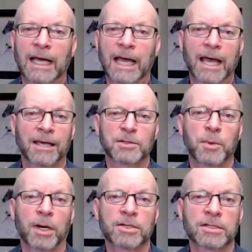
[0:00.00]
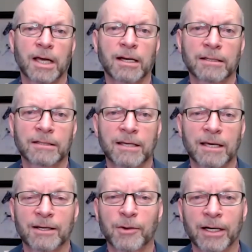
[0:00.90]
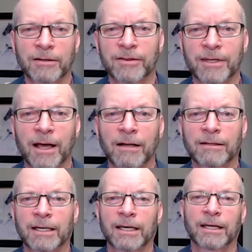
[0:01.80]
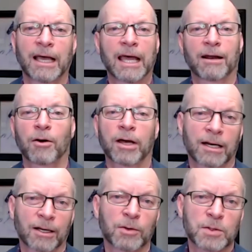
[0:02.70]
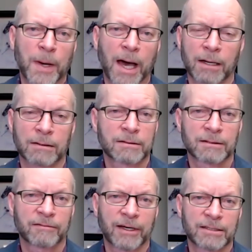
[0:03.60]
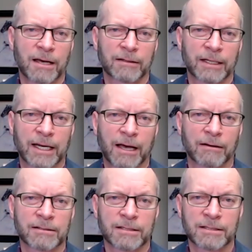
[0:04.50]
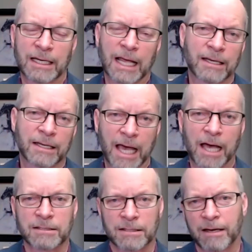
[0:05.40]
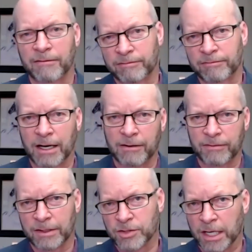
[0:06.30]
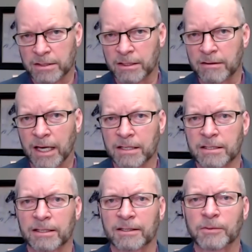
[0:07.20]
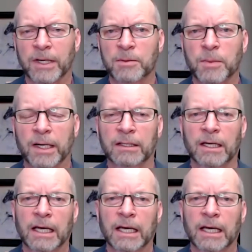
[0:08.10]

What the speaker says: as much as I'd like to take the credit for that, it all kind of goes back to the vitality analysis. And yes, I've adjusted things a little bit, but